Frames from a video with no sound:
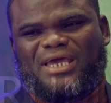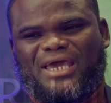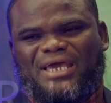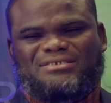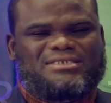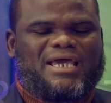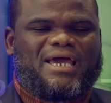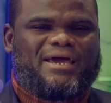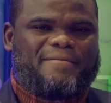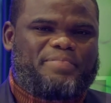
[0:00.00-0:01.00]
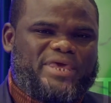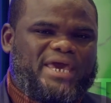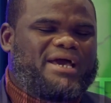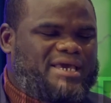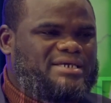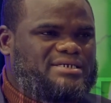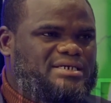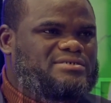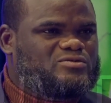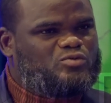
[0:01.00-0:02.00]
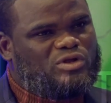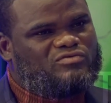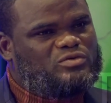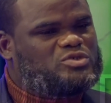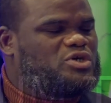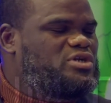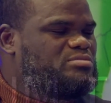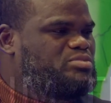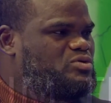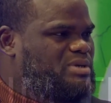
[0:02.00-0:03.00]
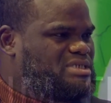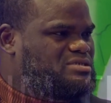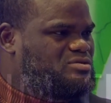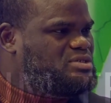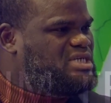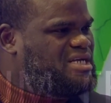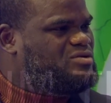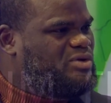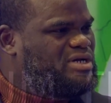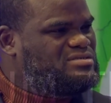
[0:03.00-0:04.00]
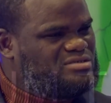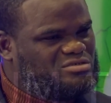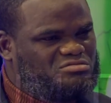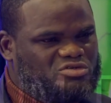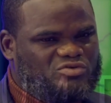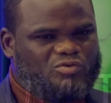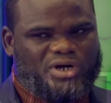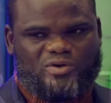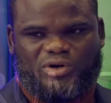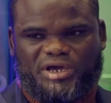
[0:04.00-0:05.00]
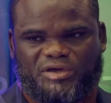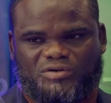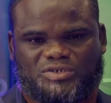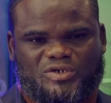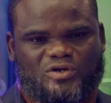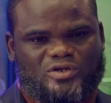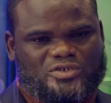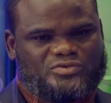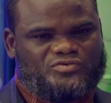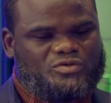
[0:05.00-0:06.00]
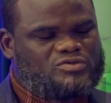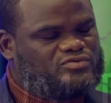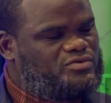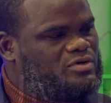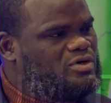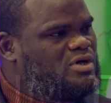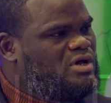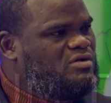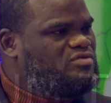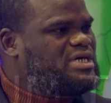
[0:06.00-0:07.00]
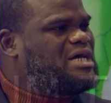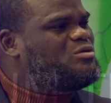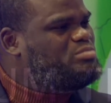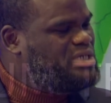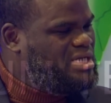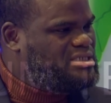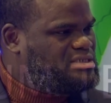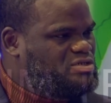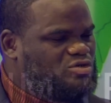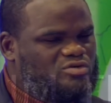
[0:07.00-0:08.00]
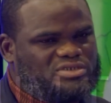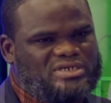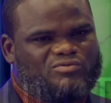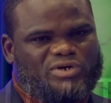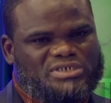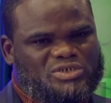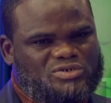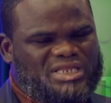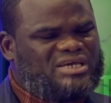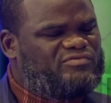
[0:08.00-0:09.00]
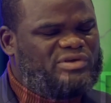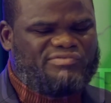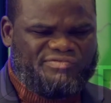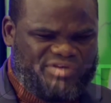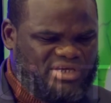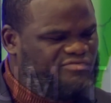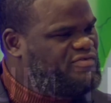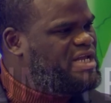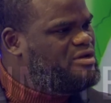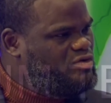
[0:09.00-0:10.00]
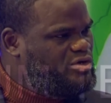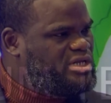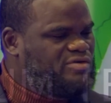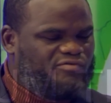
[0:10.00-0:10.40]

age, yeah, yeah. He is one of those early bloomers, you know. Started quite, you know, quite young. Scored lots of goals for for yeah. Pillars, you know. Yeah. Then went to I think VVV Venlo, Venlo,